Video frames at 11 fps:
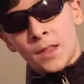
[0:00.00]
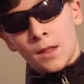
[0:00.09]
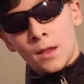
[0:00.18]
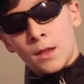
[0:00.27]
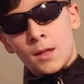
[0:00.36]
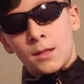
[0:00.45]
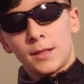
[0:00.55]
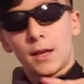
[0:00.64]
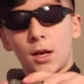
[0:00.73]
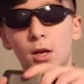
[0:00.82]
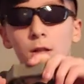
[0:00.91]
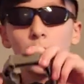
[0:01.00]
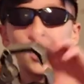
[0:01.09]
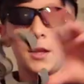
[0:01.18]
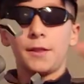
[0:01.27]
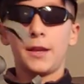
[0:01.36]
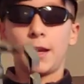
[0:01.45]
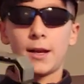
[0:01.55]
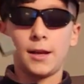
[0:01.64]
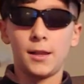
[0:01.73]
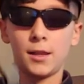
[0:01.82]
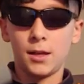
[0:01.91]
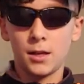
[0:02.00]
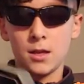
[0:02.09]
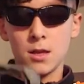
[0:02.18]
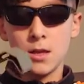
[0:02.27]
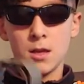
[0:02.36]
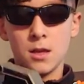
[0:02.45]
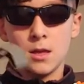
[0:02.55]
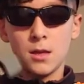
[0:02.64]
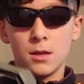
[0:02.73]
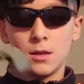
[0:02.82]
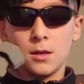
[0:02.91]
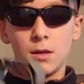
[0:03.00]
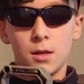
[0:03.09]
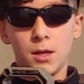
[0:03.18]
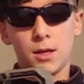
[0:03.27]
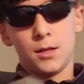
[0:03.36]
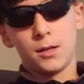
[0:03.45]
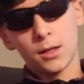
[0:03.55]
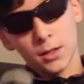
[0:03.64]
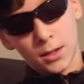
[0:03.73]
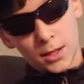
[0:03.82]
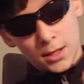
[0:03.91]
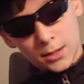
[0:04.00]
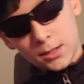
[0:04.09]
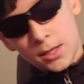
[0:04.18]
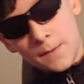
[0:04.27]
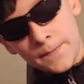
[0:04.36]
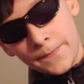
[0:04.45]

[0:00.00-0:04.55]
It's like a claw thing kind of thing. And claws.